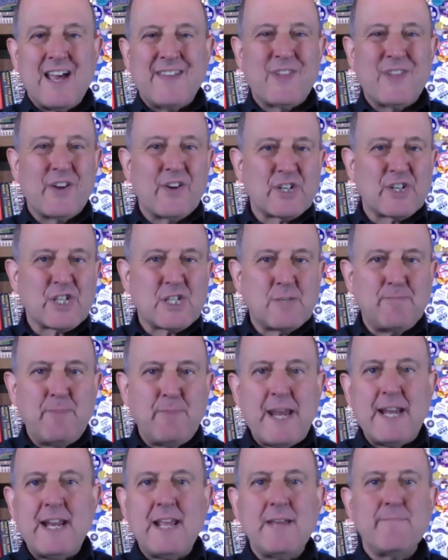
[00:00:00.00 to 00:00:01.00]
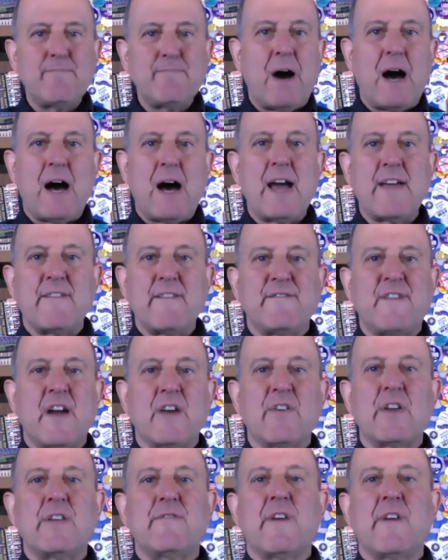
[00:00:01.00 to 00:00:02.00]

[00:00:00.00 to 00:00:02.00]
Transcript: that are speeding by very,